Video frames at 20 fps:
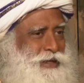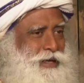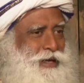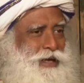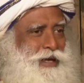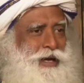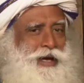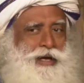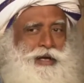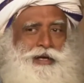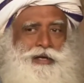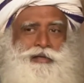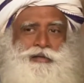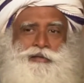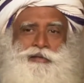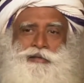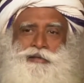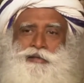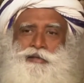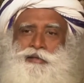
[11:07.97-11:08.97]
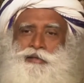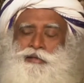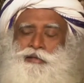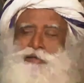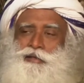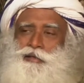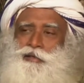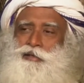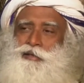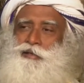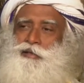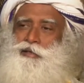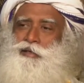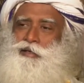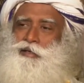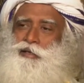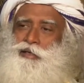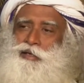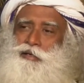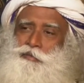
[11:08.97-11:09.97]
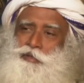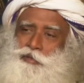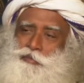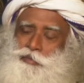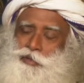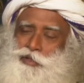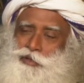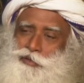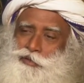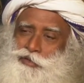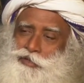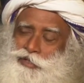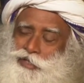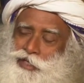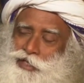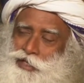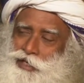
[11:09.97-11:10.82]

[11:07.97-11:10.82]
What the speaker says: And commitment to staying